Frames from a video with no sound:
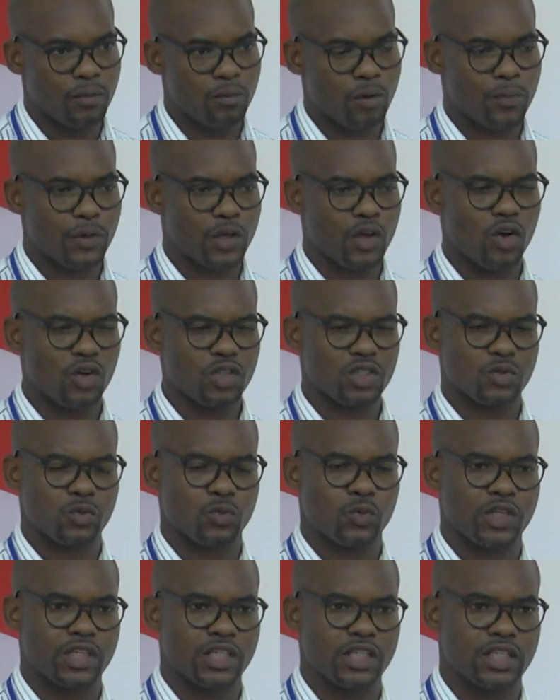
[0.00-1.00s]
But because
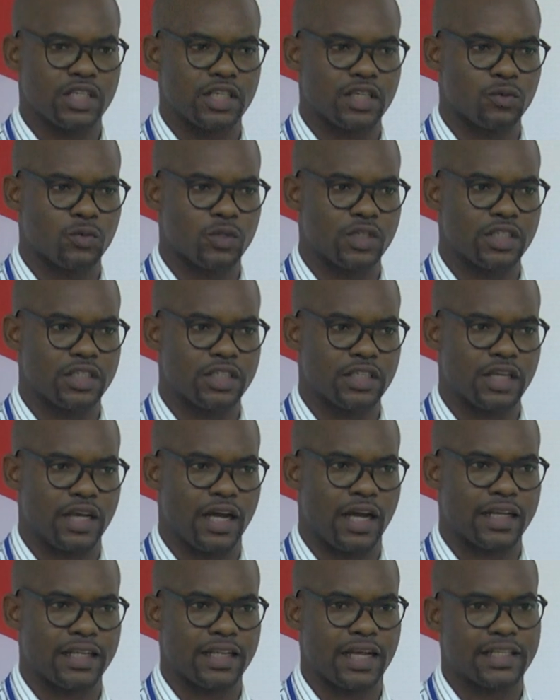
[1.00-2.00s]
we
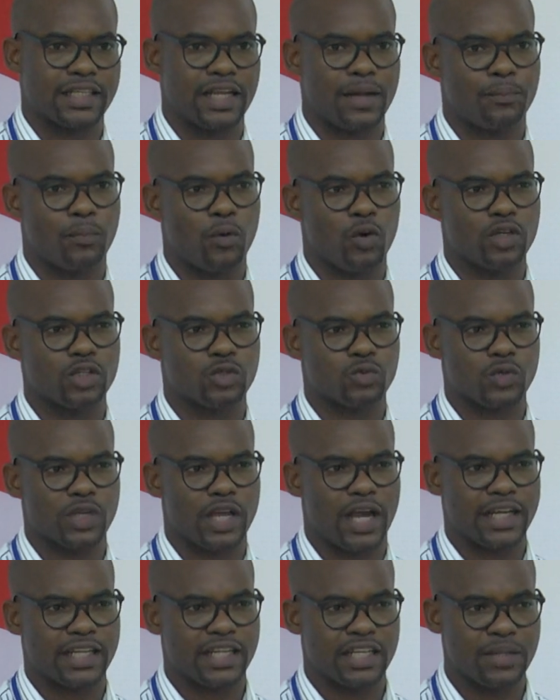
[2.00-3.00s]
at that point, we
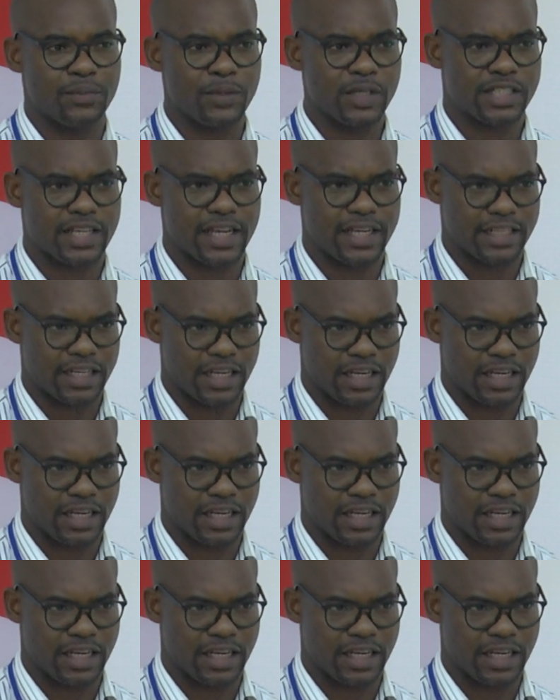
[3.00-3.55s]
had a limited,